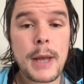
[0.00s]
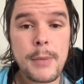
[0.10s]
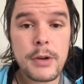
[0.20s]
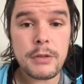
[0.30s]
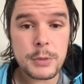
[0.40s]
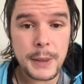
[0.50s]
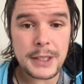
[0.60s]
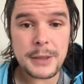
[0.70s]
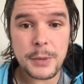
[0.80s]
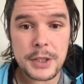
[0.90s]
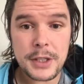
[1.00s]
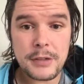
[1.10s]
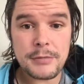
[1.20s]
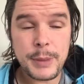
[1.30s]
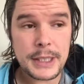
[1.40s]
respecting myself,
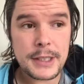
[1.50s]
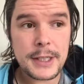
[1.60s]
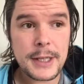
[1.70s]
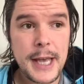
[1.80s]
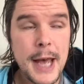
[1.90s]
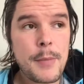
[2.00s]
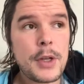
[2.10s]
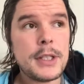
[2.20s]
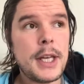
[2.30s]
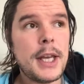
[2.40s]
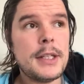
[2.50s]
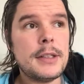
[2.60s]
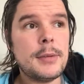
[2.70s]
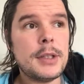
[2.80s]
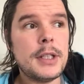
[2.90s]
basically? Am I saying to
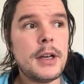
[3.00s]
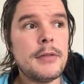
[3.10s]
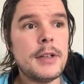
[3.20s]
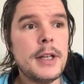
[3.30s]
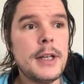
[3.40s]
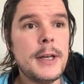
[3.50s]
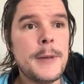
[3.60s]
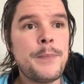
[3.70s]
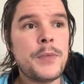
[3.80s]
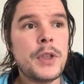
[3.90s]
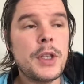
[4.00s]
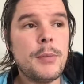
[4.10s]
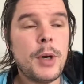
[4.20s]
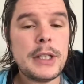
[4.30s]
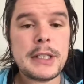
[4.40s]
myself that
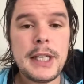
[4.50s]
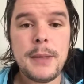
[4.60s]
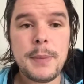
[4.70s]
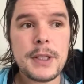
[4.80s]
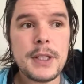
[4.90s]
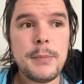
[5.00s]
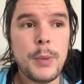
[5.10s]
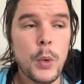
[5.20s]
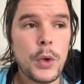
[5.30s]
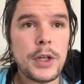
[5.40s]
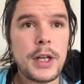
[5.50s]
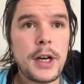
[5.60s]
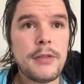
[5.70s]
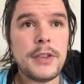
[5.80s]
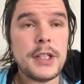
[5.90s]
my sleep isn't important
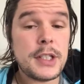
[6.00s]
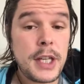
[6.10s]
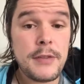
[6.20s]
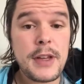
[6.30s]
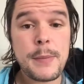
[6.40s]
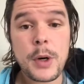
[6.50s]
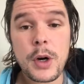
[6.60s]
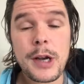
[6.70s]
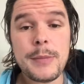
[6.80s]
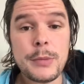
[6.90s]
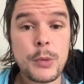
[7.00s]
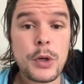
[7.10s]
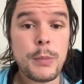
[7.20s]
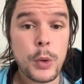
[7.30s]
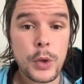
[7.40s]
enough? This TV program is more
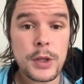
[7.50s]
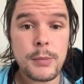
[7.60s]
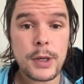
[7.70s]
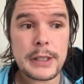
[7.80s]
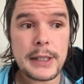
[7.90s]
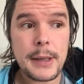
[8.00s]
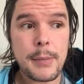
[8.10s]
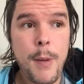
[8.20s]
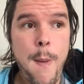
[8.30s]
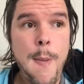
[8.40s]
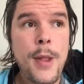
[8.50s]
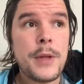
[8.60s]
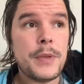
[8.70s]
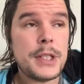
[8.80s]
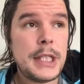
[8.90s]
important than my sleep.
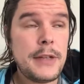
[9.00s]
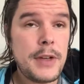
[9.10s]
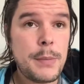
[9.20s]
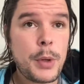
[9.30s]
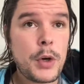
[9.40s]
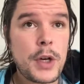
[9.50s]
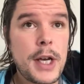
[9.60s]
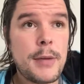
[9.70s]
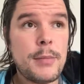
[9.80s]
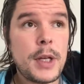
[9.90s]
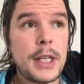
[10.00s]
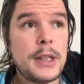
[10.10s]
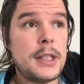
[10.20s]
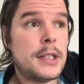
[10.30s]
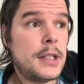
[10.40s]
This TV program and
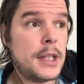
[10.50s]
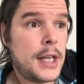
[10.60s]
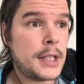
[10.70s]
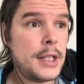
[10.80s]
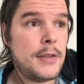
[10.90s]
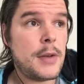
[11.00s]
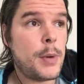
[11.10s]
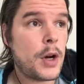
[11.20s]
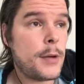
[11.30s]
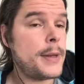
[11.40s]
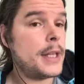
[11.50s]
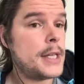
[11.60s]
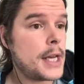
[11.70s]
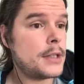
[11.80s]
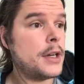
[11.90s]
the next TV program and the
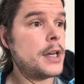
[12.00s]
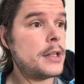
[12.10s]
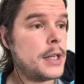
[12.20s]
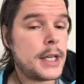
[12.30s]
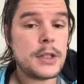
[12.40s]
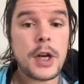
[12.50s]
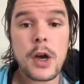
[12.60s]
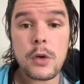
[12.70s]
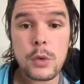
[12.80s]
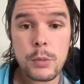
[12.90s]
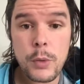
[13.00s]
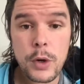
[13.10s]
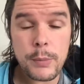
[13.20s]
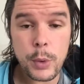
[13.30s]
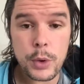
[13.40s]
next night and the next night are all more
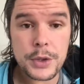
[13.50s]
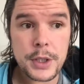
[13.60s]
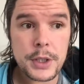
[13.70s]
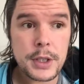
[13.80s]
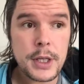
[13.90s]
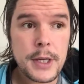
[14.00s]
important,